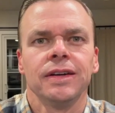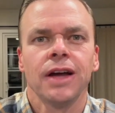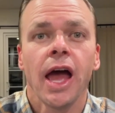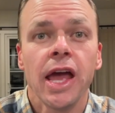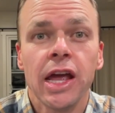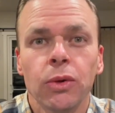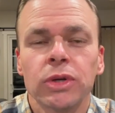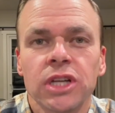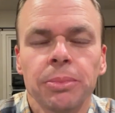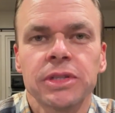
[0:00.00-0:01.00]
Hey,
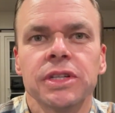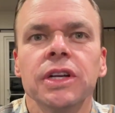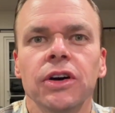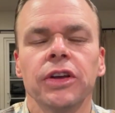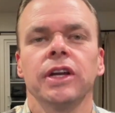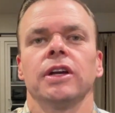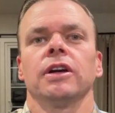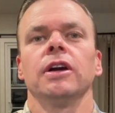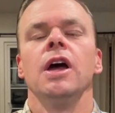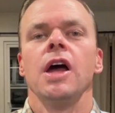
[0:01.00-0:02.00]
what's up? It's Neil
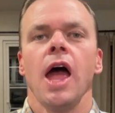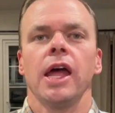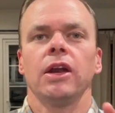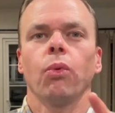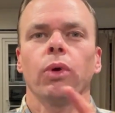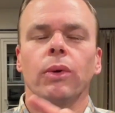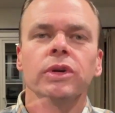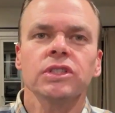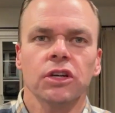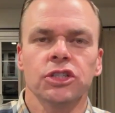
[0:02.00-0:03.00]
here. And what I want
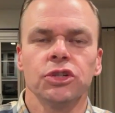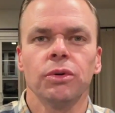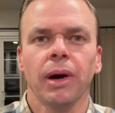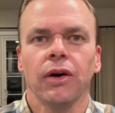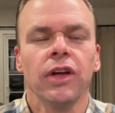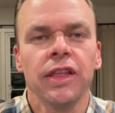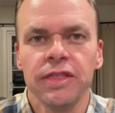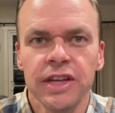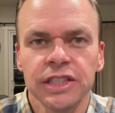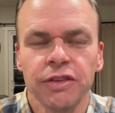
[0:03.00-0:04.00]
to talk to you about in
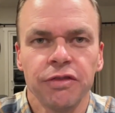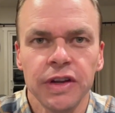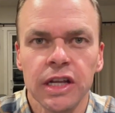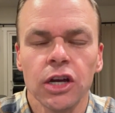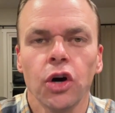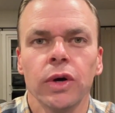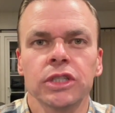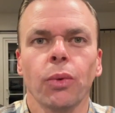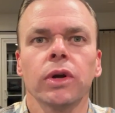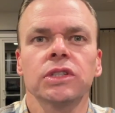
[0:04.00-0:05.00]
this video is
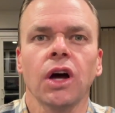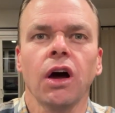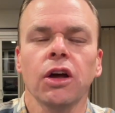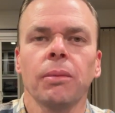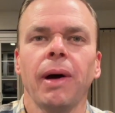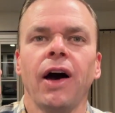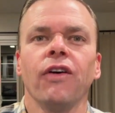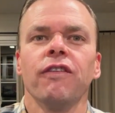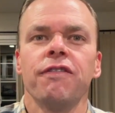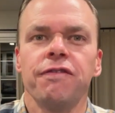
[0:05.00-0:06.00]
I want to talk
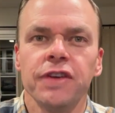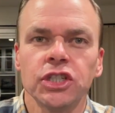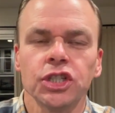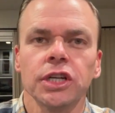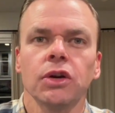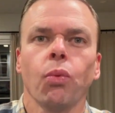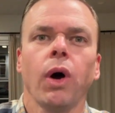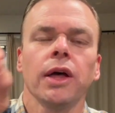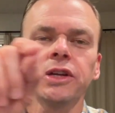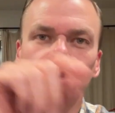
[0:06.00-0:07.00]
about fishing
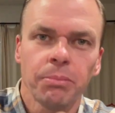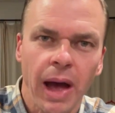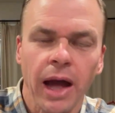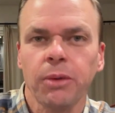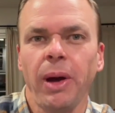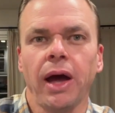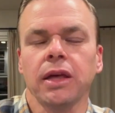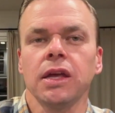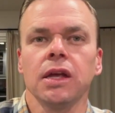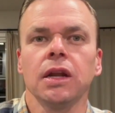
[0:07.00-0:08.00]
while you're
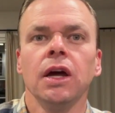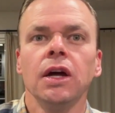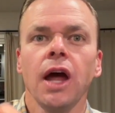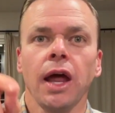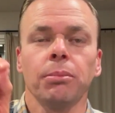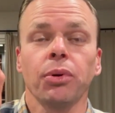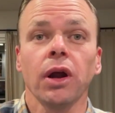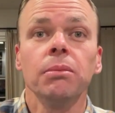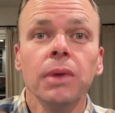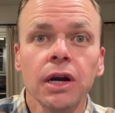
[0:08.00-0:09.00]
backpacking, and
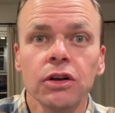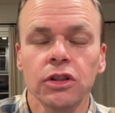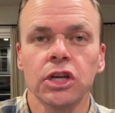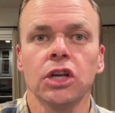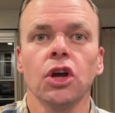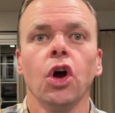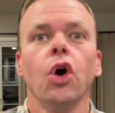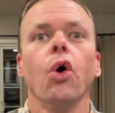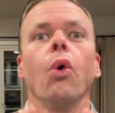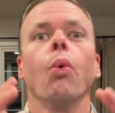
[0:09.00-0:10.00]
primarily,
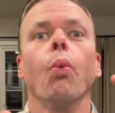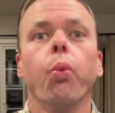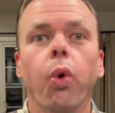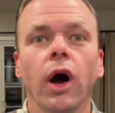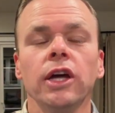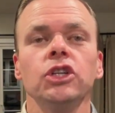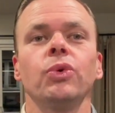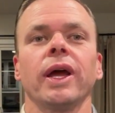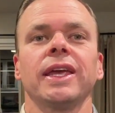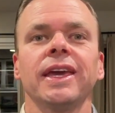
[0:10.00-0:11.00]
what do
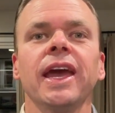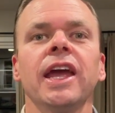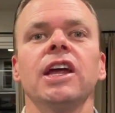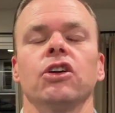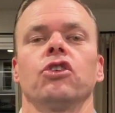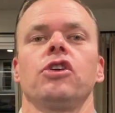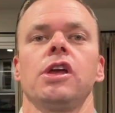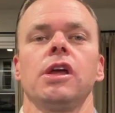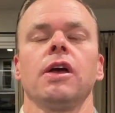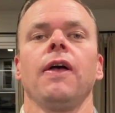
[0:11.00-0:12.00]
I
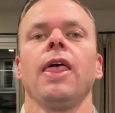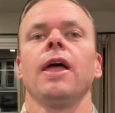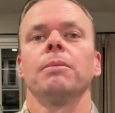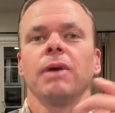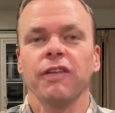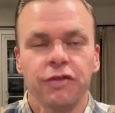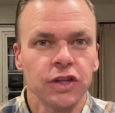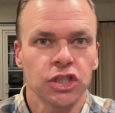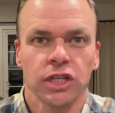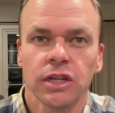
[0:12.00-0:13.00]
carry my
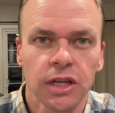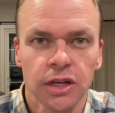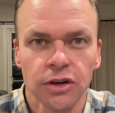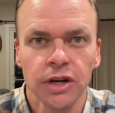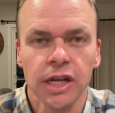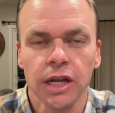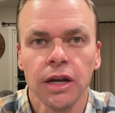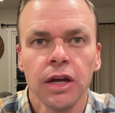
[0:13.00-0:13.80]
fishing gear in?